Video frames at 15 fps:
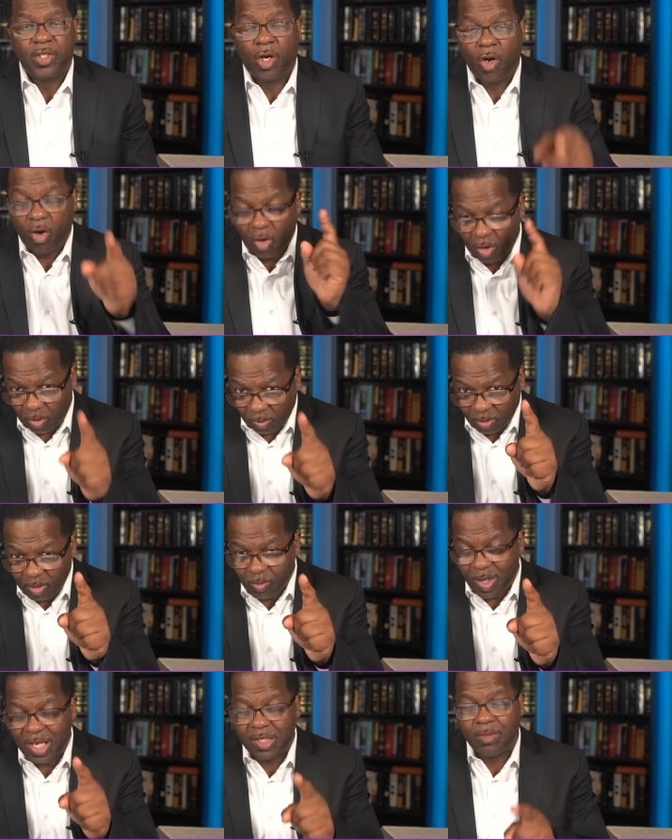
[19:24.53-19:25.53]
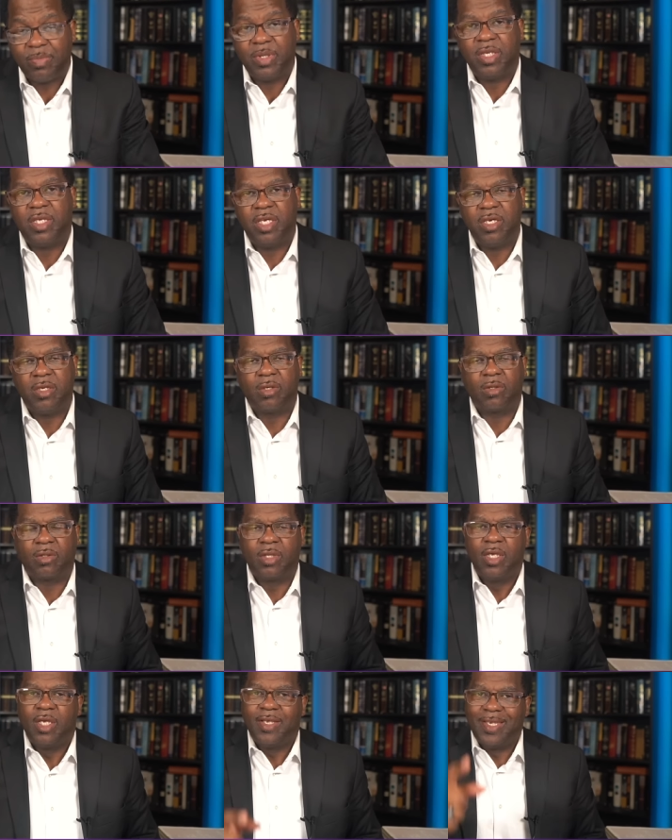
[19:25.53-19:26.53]
The only way to be
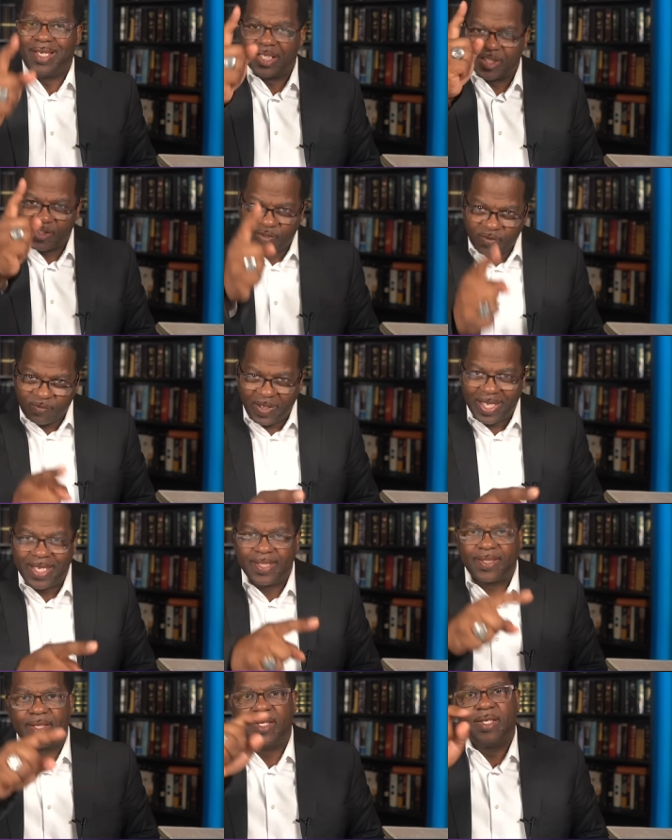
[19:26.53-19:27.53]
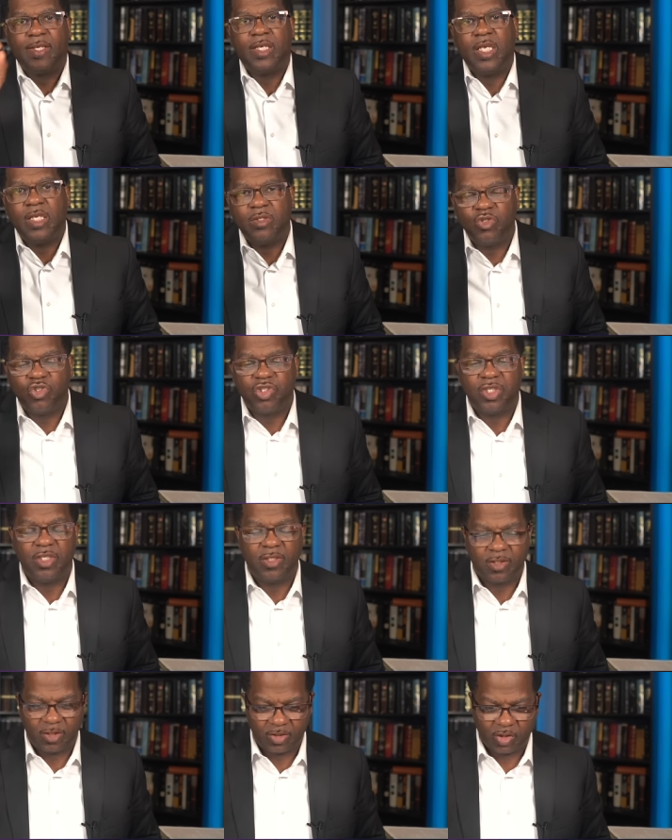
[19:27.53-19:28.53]
healed is faith in
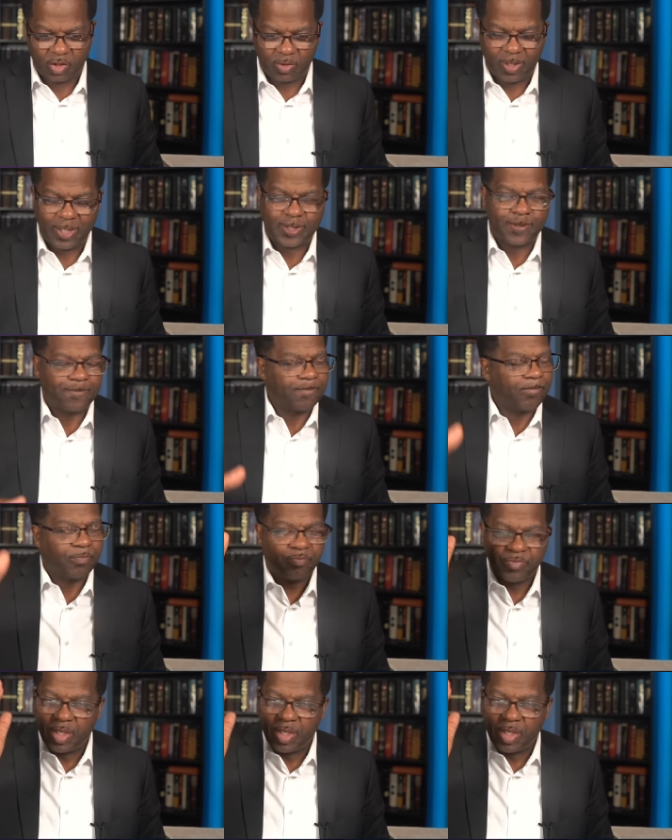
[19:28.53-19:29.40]
Jesus Christ.